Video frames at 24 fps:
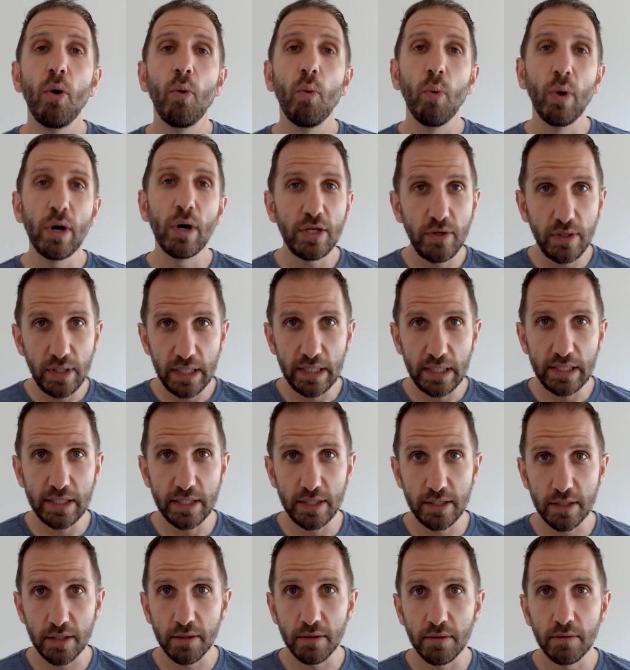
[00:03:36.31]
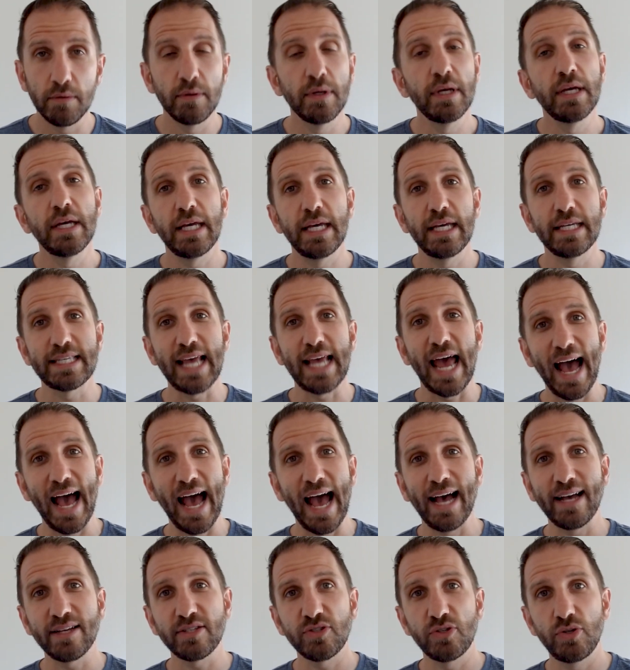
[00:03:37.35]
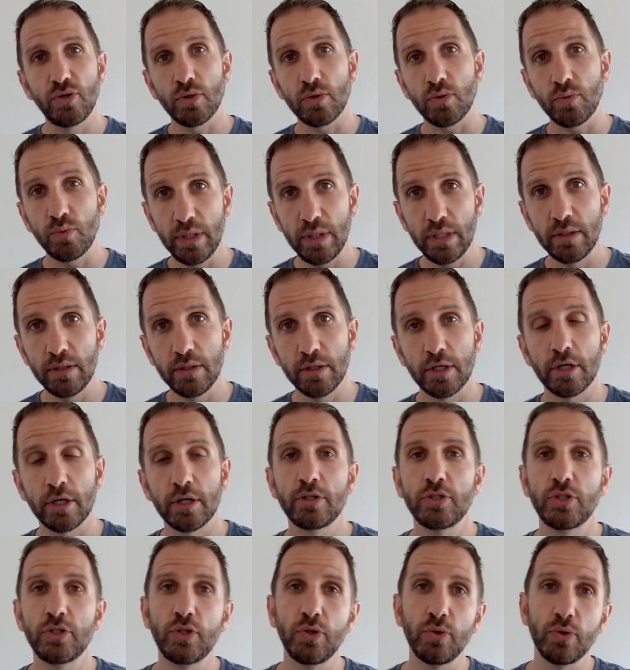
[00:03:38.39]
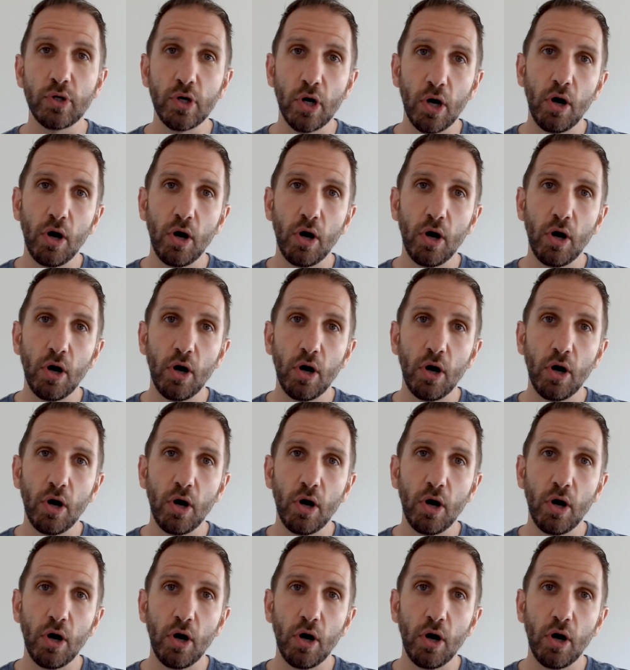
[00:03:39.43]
What you need to do is ask your realtor to